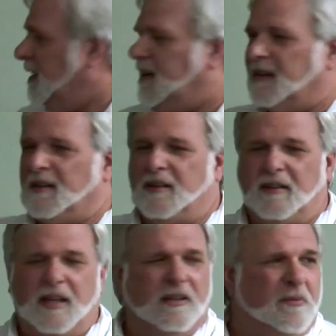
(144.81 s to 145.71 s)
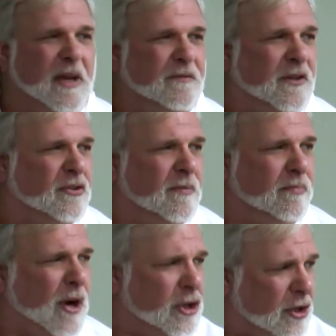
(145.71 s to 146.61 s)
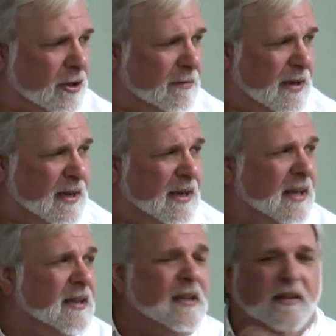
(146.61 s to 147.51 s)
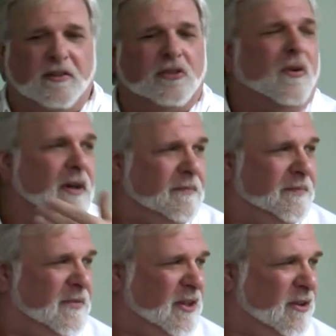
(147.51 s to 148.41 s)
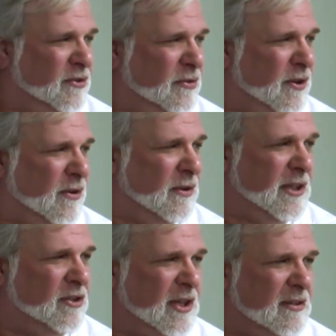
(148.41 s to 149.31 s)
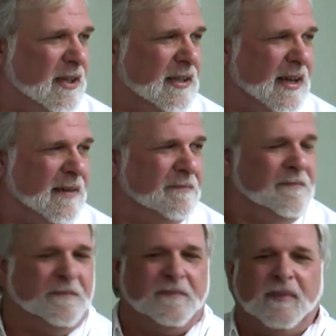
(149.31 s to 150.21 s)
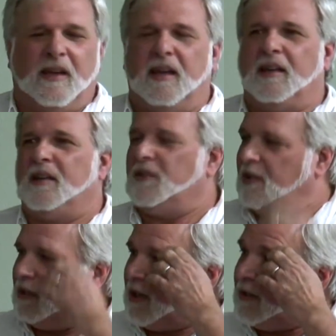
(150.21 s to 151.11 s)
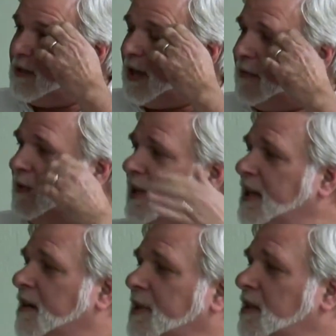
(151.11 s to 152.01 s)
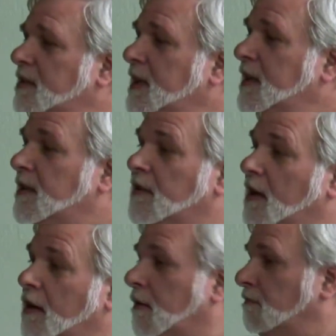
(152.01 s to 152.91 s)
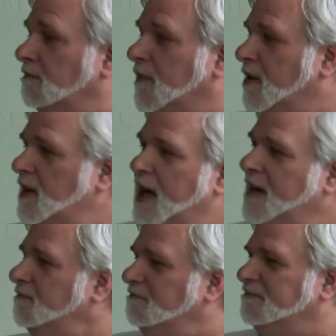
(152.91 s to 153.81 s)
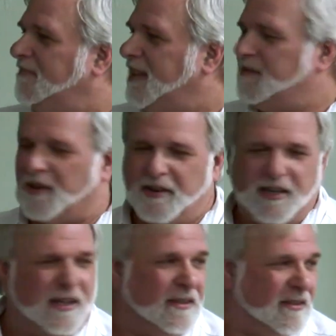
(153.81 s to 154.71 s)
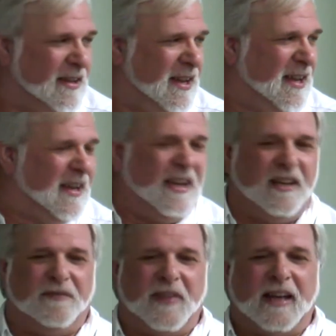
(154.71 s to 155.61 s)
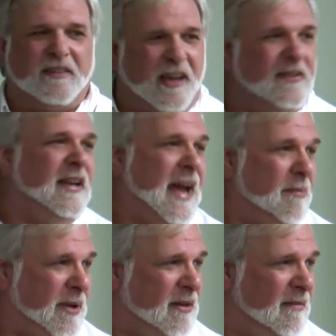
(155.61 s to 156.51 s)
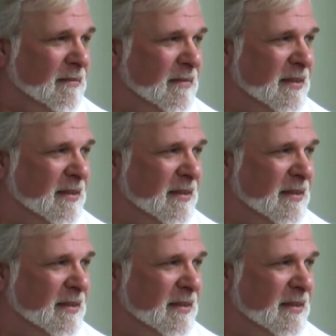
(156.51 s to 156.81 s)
And then you may feel some pressure, and so on. She goes through the whole list just like that. And as she does that, when they come in to me, it's like, oh, okay, I've already done this. And if that doesn't happen,